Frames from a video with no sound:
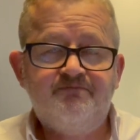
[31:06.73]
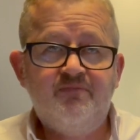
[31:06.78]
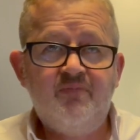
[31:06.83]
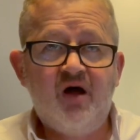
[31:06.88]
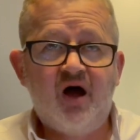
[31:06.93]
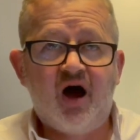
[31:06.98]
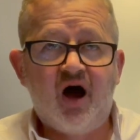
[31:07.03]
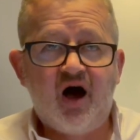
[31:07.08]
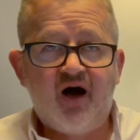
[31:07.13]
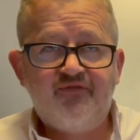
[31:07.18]

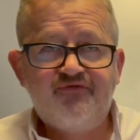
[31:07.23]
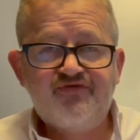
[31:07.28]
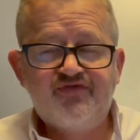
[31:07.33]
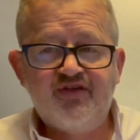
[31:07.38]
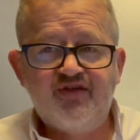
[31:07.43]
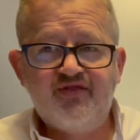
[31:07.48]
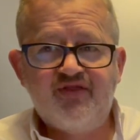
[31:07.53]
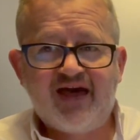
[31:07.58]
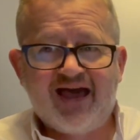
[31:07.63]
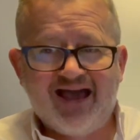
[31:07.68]

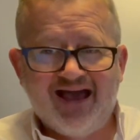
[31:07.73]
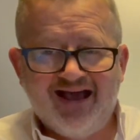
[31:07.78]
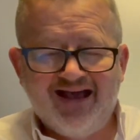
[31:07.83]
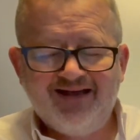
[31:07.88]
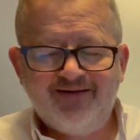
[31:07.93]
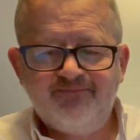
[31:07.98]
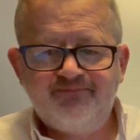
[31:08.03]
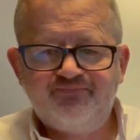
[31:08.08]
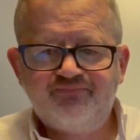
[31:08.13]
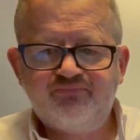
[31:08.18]
After
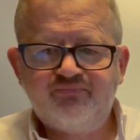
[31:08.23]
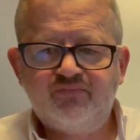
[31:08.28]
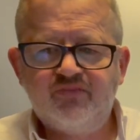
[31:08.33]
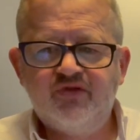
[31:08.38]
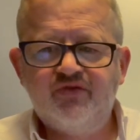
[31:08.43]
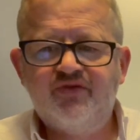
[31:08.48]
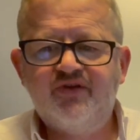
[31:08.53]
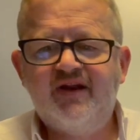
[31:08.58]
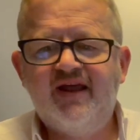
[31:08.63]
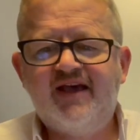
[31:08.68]
that,
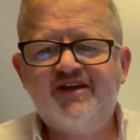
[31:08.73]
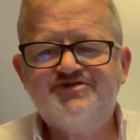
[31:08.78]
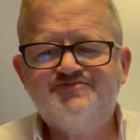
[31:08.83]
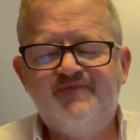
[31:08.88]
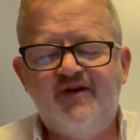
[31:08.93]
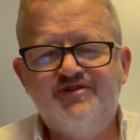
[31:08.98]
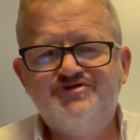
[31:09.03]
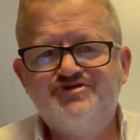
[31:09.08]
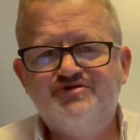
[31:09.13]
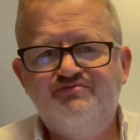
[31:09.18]
the next
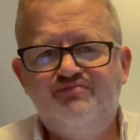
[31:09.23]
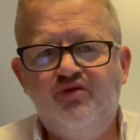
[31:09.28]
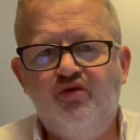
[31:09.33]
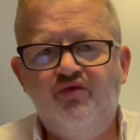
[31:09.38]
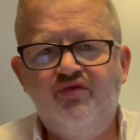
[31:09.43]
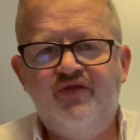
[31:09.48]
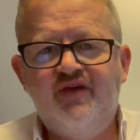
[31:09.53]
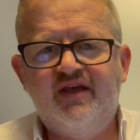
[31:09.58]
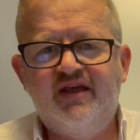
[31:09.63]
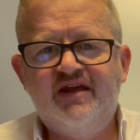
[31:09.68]
most
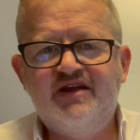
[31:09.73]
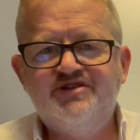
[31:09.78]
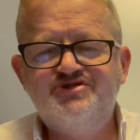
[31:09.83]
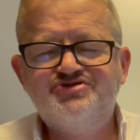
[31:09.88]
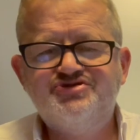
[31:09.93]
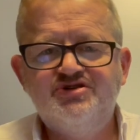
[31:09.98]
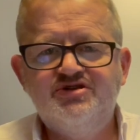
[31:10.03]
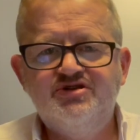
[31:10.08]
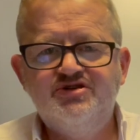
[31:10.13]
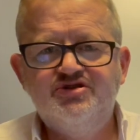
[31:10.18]
important thing
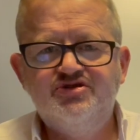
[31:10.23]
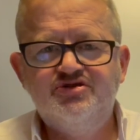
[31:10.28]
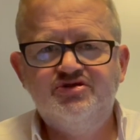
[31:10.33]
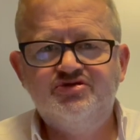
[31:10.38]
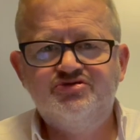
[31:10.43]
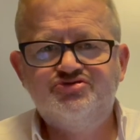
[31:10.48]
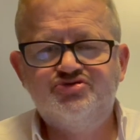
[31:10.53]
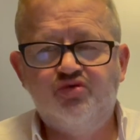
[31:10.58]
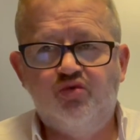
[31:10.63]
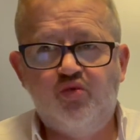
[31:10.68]
is
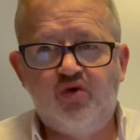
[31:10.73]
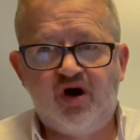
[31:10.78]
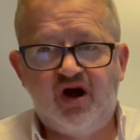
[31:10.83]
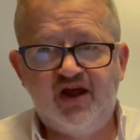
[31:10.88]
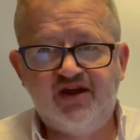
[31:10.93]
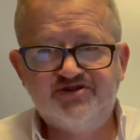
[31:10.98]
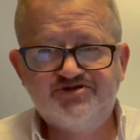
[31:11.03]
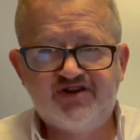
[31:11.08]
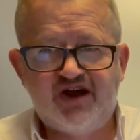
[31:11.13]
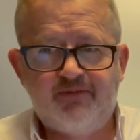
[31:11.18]
to
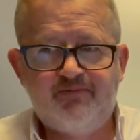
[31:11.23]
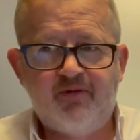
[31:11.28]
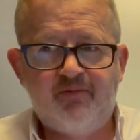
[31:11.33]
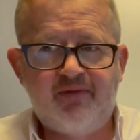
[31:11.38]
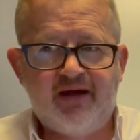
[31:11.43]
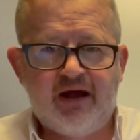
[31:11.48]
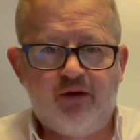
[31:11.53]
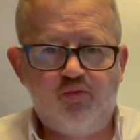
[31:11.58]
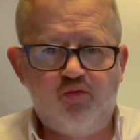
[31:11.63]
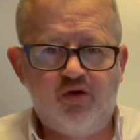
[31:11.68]
wise up
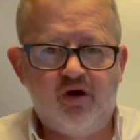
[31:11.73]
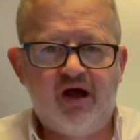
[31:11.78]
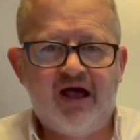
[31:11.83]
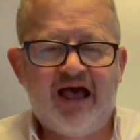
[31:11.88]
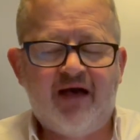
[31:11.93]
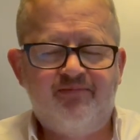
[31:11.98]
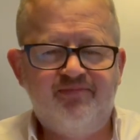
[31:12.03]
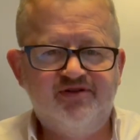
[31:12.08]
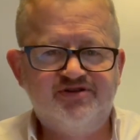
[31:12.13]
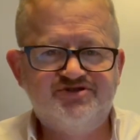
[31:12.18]
about what
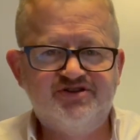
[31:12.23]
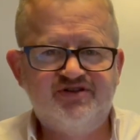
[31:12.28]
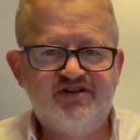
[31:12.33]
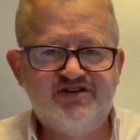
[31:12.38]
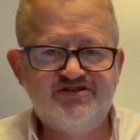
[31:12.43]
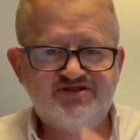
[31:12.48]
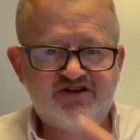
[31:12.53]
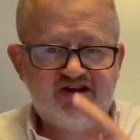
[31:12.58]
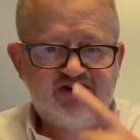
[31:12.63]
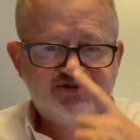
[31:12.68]
happens at
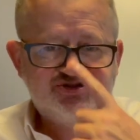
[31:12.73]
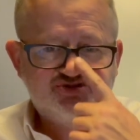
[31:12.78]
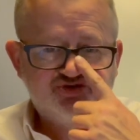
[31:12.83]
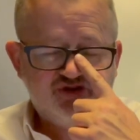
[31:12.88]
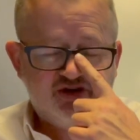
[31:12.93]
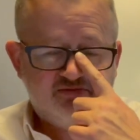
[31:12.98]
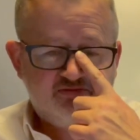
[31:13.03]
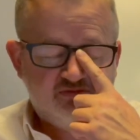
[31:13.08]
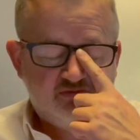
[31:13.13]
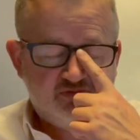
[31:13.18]
these
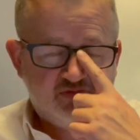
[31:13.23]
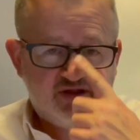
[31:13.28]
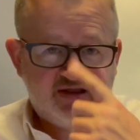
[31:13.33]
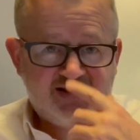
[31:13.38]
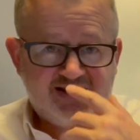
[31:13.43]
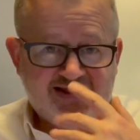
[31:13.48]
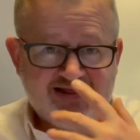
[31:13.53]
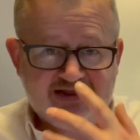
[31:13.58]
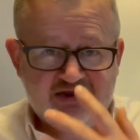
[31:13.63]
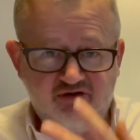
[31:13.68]
interim
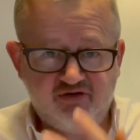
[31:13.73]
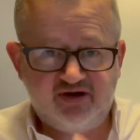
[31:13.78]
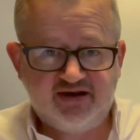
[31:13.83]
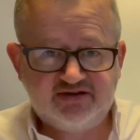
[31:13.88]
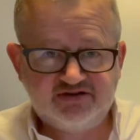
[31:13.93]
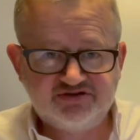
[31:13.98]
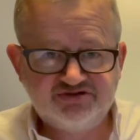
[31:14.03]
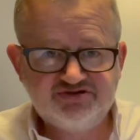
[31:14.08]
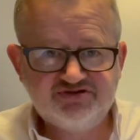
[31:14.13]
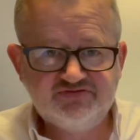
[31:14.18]

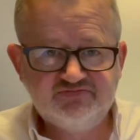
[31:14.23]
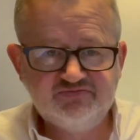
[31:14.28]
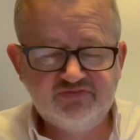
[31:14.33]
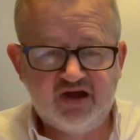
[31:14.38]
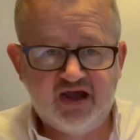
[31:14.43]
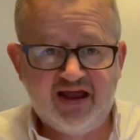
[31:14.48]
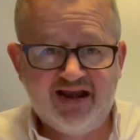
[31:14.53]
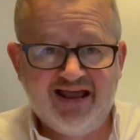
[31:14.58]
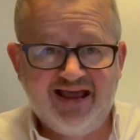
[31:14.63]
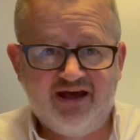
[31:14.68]
hearings
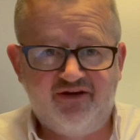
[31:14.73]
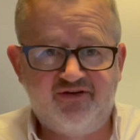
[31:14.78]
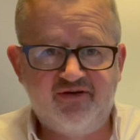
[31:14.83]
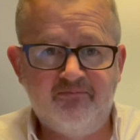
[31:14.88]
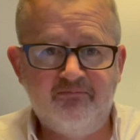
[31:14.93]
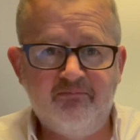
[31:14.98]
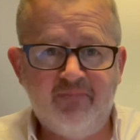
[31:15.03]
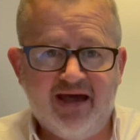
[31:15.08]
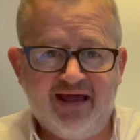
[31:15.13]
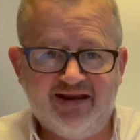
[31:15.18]
and how to
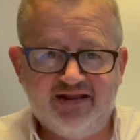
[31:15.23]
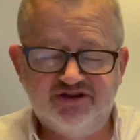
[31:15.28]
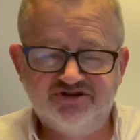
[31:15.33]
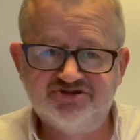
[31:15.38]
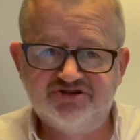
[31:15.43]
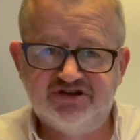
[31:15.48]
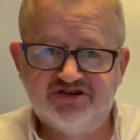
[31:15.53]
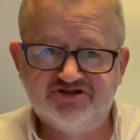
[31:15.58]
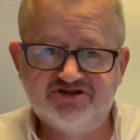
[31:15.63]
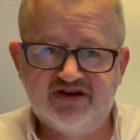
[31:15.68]
manage
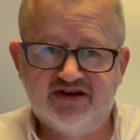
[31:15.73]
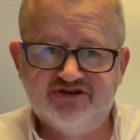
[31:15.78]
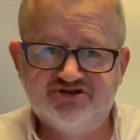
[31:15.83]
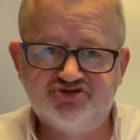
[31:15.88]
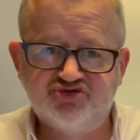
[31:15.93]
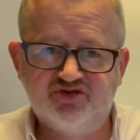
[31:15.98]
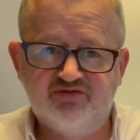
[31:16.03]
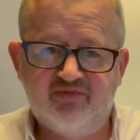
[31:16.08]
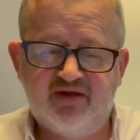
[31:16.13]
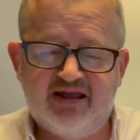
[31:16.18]
these
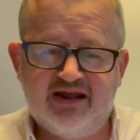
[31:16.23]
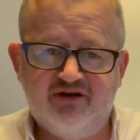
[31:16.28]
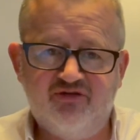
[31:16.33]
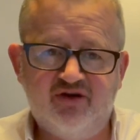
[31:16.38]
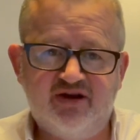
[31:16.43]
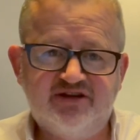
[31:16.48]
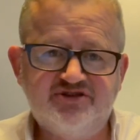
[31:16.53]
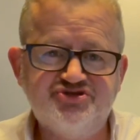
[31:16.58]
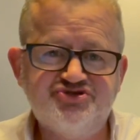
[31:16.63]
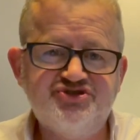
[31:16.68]
interim
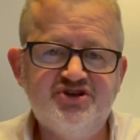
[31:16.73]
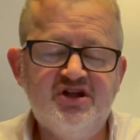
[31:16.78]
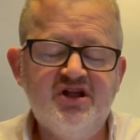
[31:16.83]
hearings.